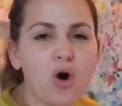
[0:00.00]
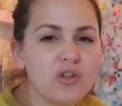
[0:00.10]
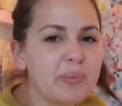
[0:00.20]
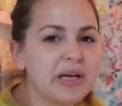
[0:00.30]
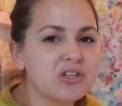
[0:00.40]

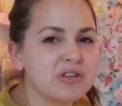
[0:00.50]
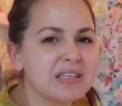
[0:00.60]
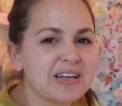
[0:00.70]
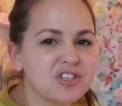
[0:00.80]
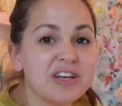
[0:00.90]
On the picture,
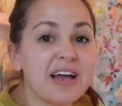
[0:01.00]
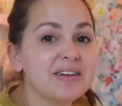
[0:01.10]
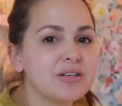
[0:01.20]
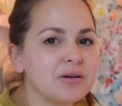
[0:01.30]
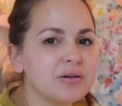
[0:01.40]
there's actually an
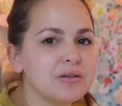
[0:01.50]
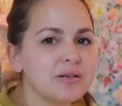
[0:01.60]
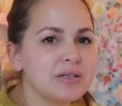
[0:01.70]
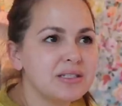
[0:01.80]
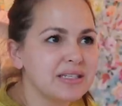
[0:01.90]
adult
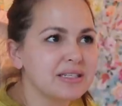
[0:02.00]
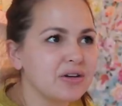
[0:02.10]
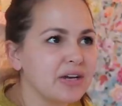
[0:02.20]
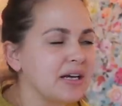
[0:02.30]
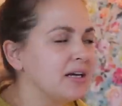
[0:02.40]

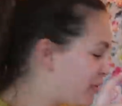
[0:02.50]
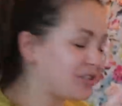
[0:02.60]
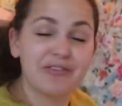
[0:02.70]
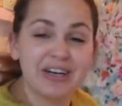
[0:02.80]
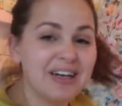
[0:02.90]
sitting on it,
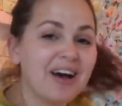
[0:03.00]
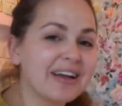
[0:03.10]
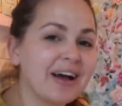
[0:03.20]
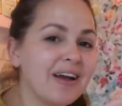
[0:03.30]
which I really like.